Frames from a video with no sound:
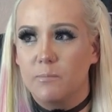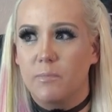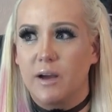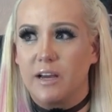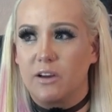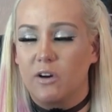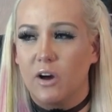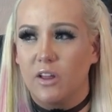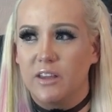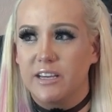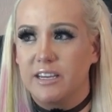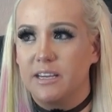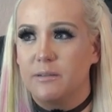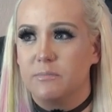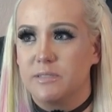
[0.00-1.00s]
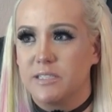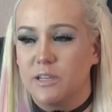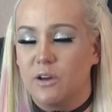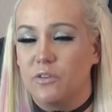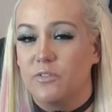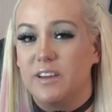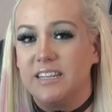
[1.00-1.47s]
by calling
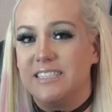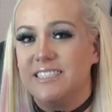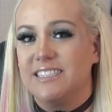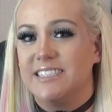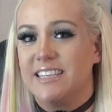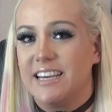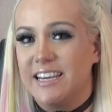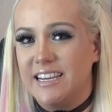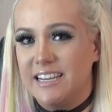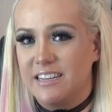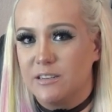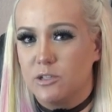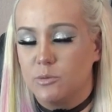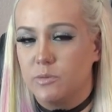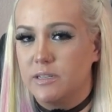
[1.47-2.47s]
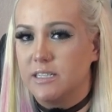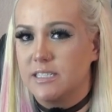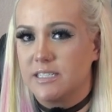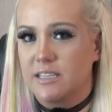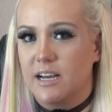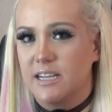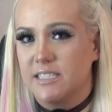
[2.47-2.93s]
himself insane to be
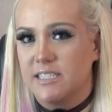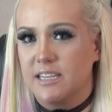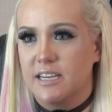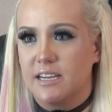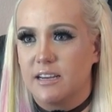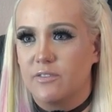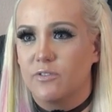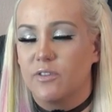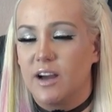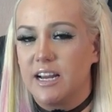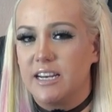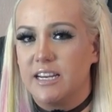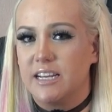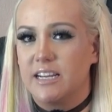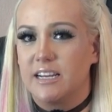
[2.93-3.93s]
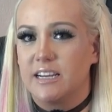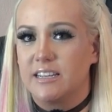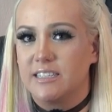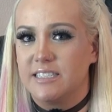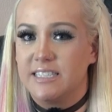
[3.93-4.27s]
discussing finding